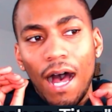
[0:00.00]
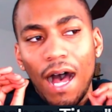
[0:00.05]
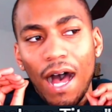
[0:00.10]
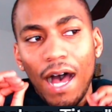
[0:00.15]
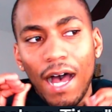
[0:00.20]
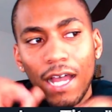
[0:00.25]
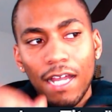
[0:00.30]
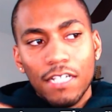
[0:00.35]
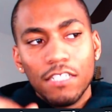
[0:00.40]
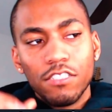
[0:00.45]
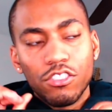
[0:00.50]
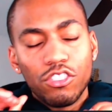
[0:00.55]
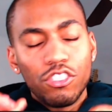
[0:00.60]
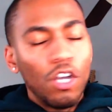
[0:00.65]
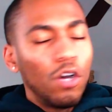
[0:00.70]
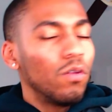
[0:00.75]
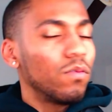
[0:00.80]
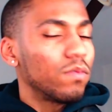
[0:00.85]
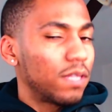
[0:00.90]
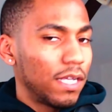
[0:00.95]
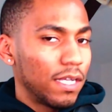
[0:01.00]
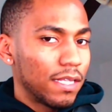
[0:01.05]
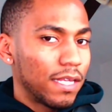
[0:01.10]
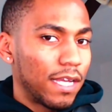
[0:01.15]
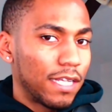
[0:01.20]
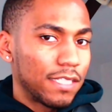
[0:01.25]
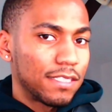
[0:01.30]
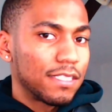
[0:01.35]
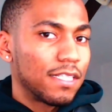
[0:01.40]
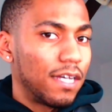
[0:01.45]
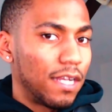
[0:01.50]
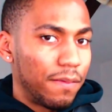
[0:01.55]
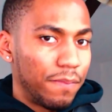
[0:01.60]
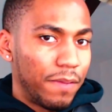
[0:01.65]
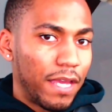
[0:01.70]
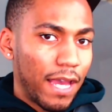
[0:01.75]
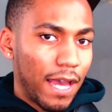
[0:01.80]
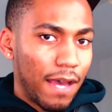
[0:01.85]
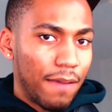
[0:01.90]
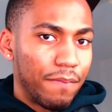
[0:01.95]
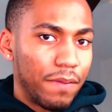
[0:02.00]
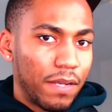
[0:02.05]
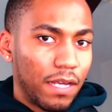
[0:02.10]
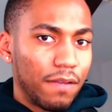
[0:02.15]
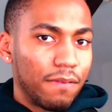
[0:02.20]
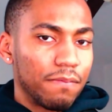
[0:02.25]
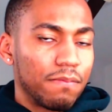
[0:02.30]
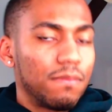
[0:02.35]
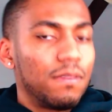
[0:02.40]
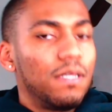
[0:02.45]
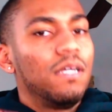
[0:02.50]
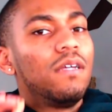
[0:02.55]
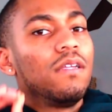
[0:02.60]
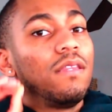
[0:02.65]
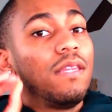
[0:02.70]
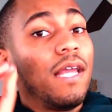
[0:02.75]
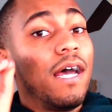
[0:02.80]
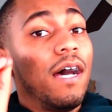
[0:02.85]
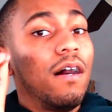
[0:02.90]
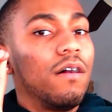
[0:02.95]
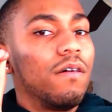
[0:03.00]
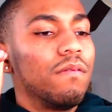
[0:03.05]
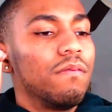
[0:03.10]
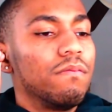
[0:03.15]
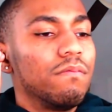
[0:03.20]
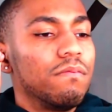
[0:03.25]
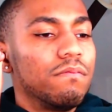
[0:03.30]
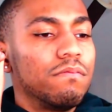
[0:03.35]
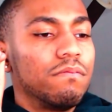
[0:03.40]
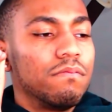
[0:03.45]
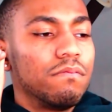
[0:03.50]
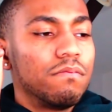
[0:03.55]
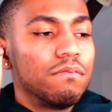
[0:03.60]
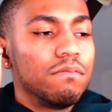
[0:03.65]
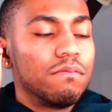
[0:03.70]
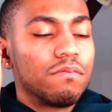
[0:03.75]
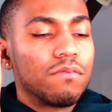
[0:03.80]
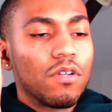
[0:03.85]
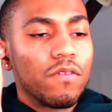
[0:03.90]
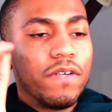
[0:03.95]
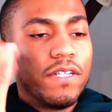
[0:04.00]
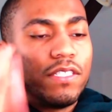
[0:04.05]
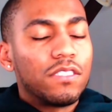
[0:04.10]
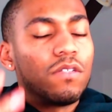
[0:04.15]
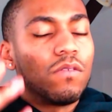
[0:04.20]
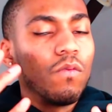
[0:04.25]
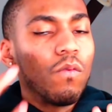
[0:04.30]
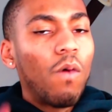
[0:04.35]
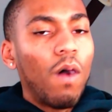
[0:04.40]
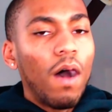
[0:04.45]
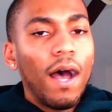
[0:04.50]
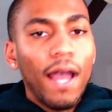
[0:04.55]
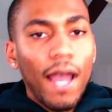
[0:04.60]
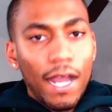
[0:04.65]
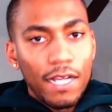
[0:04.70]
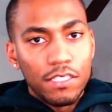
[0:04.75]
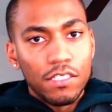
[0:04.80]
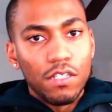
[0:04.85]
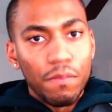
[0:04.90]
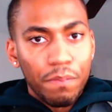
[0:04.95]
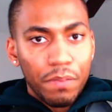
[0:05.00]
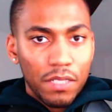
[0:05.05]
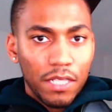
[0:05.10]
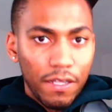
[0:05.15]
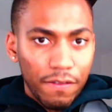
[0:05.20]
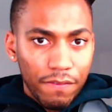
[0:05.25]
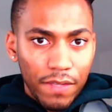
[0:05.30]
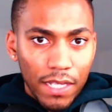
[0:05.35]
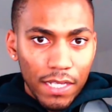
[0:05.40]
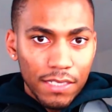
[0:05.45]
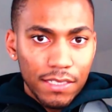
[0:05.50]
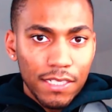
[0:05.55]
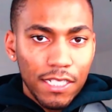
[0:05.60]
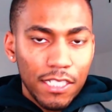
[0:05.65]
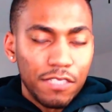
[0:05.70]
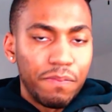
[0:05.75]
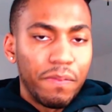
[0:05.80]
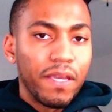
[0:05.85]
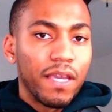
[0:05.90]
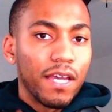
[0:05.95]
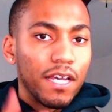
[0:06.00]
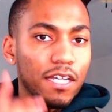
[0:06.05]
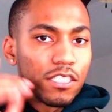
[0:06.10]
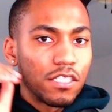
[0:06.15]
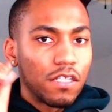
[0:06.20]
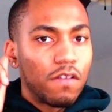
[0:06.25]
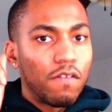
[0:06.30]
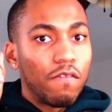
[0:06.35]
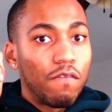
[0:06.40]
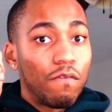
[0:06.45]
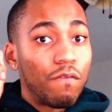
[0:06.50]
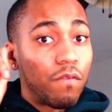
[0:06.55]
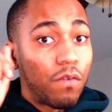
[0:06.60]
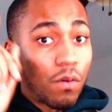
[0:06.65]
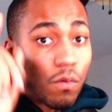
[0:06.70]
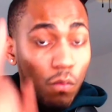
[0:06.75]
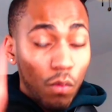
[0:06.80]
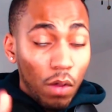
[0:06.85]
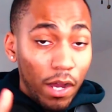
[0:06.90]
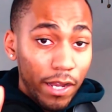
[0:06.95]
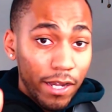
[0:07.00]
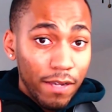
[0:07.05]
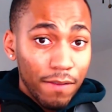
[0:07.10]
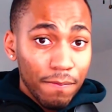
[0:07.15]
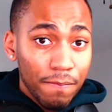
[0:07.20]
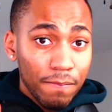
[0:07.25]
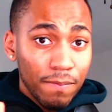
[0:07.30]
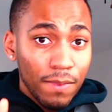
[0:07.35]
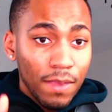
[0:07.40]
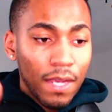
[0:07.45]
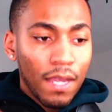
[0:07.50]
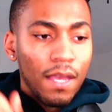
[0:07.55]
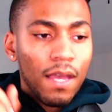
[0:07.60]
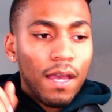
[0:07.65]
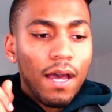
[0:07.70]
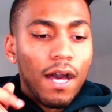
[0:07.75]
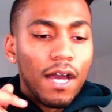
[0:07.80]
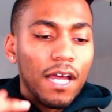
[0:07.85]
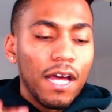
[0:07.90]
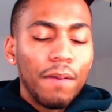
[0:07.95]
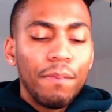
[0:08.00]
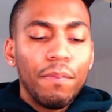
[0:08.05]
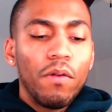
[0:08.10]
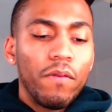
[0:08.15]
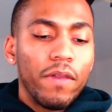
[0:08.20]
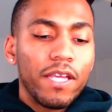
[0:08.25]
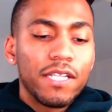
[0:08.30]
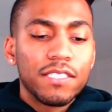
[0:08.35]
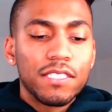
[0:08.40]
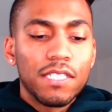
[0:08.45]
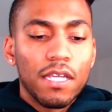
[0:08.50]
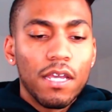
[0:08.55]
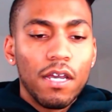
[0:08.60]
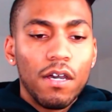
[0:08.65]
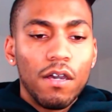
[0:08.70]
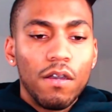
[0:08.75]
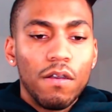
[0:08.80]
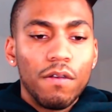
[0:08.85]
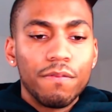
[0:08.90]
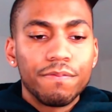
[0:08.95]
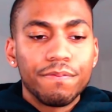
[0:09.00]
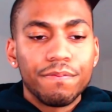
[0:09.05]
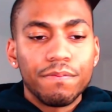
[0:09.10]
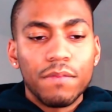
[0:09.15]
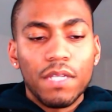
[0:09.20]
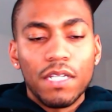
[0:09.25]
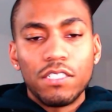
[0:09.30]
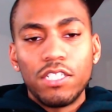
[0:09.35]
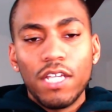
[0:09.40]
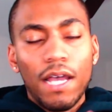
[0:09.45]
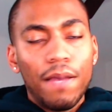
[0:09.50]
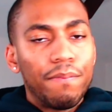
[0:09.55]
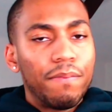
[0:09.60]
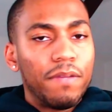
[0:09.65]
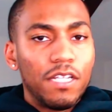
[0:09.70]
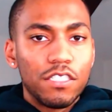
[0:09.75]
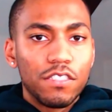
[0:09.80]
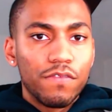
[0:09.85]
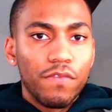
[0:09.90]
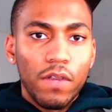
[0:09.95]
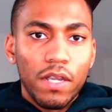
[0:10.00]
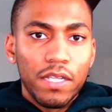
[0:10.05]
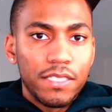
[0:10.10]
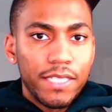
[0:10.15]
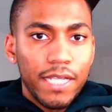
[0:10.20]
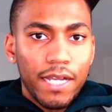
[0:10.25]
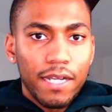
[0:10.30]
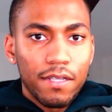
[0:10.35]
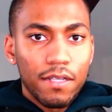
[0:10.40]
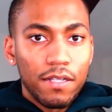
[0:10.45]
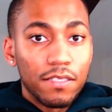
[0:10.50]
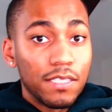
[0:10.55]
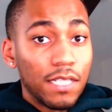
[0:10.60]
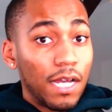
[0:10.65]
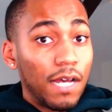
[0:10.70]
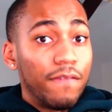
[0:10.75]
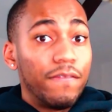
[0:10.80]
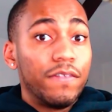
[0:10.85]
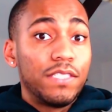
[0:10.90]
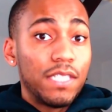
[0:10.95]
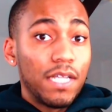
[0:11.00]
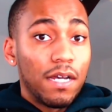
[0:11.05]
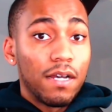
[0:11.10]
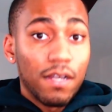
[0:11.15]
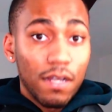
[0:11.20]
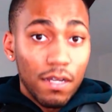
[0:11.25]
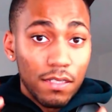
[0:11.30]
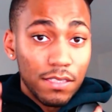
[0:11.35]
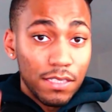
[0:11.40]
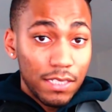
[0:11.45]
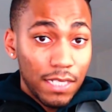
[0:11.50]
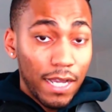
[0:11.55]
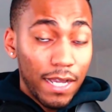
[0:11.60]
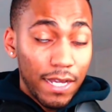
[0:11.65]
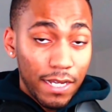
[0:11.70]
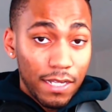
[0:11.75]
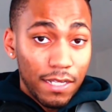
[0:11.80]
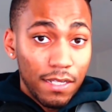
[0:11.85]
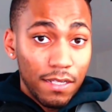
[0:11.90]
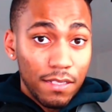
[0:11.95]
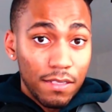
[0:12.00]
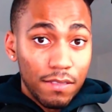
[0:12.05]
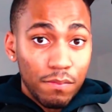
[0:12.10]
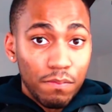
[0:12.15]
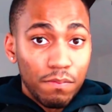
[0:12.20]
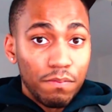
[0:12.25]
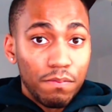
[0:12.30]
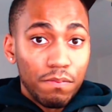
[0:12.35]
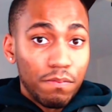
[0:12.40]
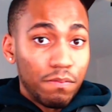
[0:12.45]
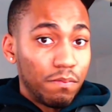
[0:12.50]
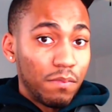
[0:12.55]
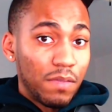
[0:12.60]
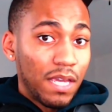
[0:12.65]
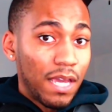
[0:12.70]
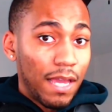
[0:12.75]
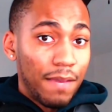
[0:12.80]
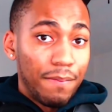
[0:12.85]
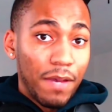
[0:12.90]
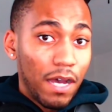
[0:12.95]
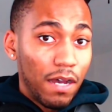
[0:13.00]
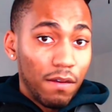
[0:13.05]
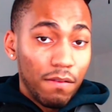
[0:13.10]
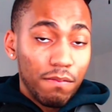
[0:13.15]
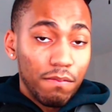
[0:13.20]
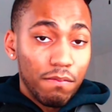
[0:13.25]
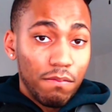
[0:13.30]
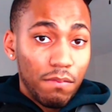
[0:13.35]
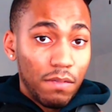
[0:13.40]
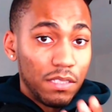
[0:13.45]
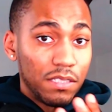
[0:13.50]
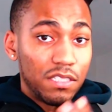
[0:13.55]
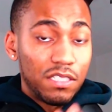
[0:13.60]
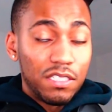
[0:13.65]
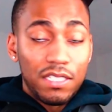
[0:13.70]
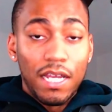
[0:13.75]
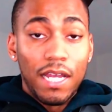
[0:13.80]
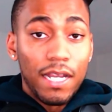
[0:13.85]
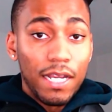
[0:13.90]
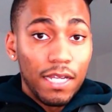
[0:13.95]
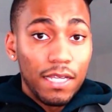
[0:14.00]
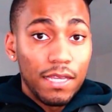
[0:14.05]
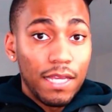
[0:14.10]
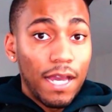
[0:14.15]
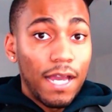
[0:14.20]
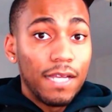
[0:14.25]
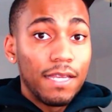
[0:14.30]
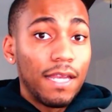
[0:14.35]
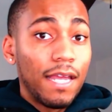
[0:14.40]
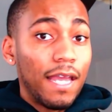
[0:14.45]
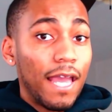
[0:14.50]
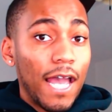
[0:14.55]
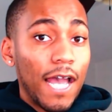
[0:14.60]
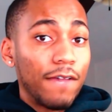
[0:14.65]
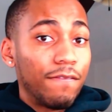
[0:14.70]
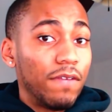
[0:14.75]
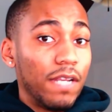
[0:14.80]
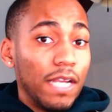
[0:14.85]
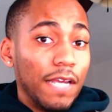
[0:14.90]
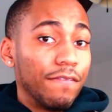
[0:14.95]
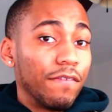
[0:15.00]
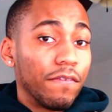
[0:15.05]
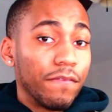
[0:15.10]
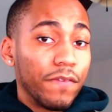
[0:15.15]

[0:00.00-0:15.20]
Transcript: I don't think that's going to be happening. Now, the reason why I don't believe this is because, for one, a couple weeks ago, the Japanese voice actors of Attack on Titan came out and stated that they haven't even